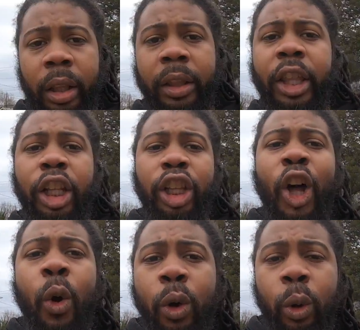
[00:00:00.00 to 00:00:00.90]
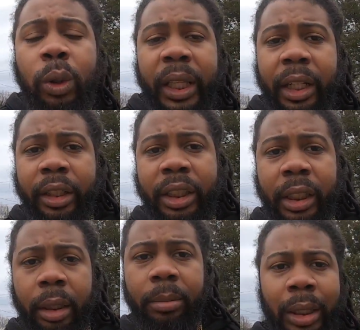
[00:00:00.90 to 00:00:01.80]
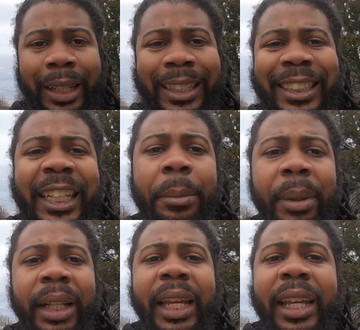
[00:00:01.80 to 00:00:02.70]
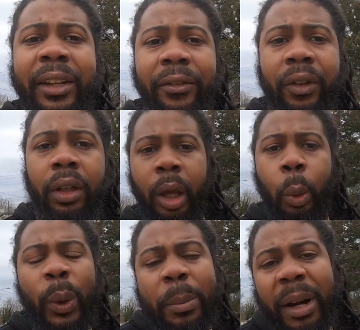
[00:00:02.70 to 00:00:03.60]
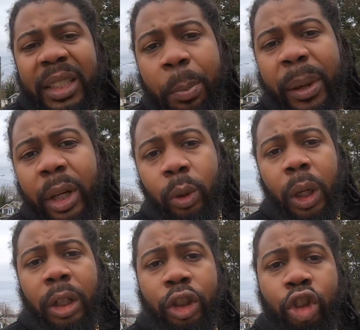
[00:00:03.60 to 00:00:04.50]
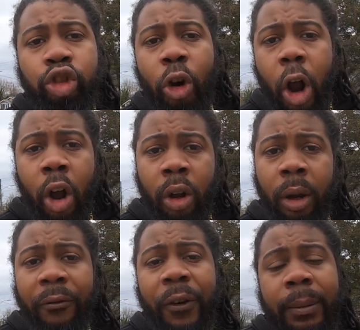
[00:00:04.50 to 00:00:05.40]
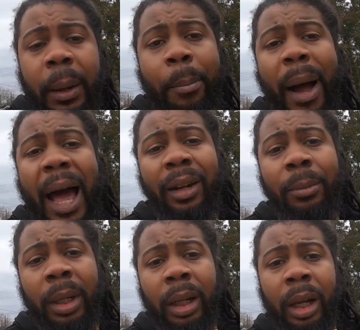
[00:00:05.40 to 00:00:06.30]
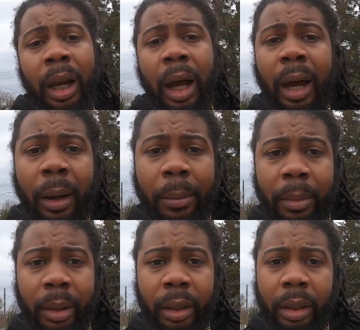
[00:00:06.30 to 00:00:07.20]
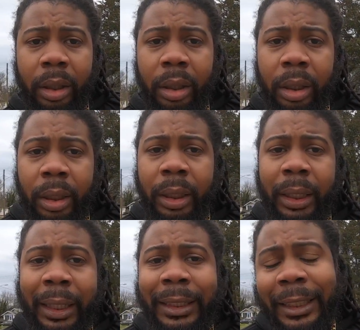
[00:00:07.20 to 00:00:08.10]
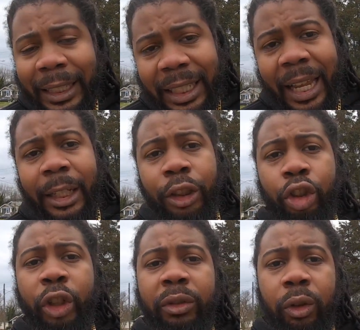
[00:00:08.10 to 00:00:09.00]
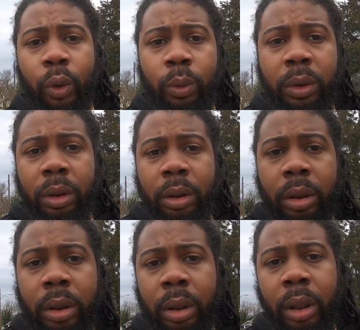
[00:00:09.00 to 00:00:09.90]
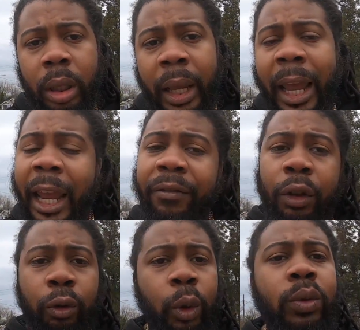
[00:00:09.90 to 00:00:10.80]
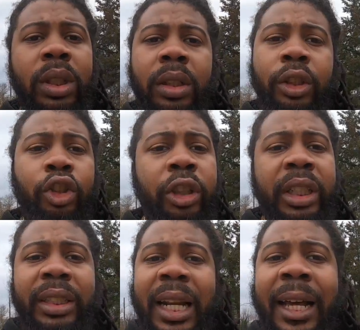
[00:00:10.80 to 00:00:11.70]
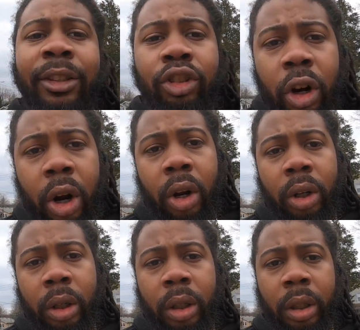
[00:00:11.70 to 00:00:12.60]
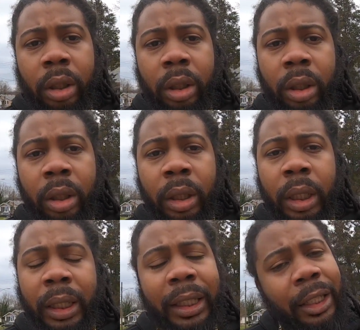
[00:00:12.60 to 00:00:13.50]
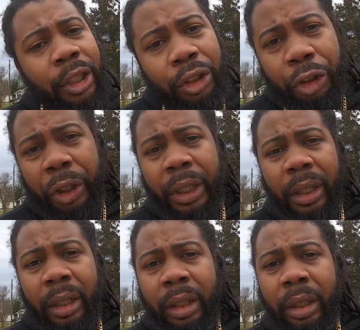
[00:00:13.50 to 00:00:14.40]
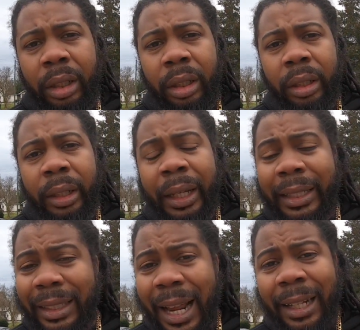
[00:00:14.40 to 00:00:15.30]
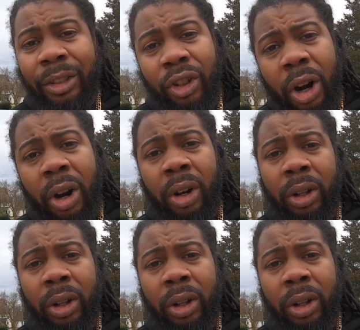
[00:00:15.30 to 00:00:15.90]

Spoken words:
the local leadership. She believed we must build strong from the bottom up, just like a tree roots. If the roots of the tree is not strong, then the tree is not strong.